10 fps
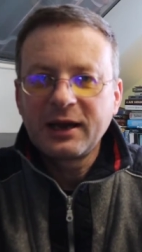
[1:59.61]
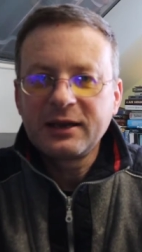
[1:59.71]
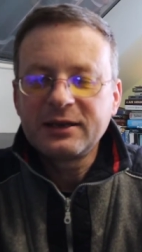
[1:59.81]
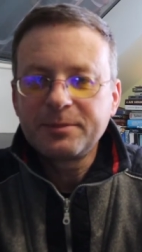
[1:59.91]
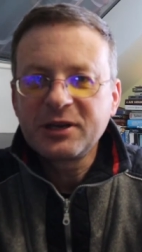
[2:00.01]

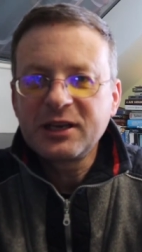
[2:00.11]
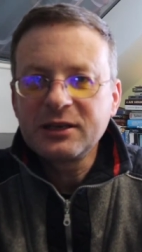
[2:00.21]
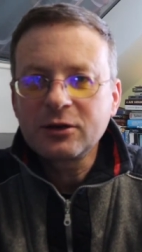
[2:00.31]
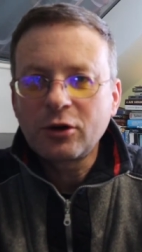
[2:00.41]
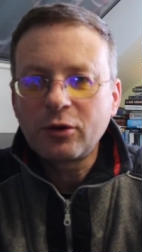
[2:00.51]
In the
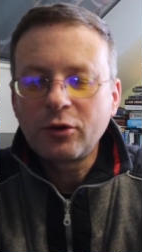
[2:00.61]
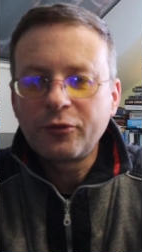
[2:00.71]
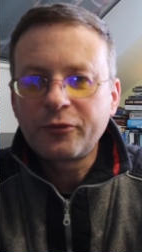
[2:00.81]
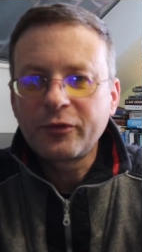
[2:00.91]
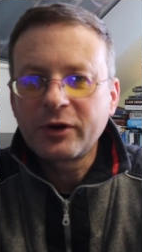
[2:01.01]
beginning
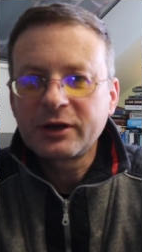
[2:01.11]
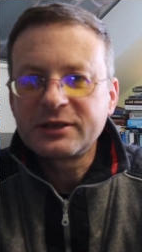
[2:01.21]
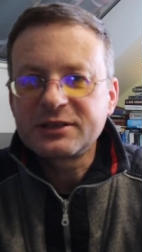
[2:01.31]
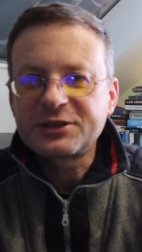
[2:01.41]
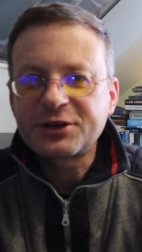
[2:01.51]
of
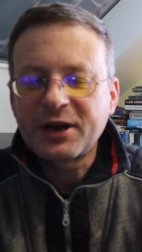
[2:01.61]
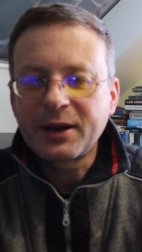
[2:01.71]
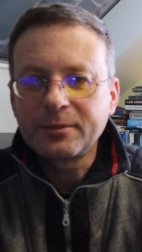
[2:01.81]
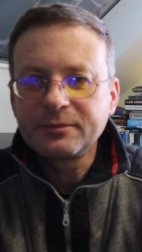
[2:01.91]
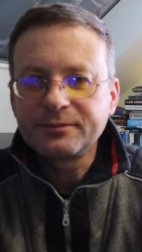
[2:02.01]
the
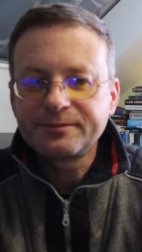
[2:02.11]
tram,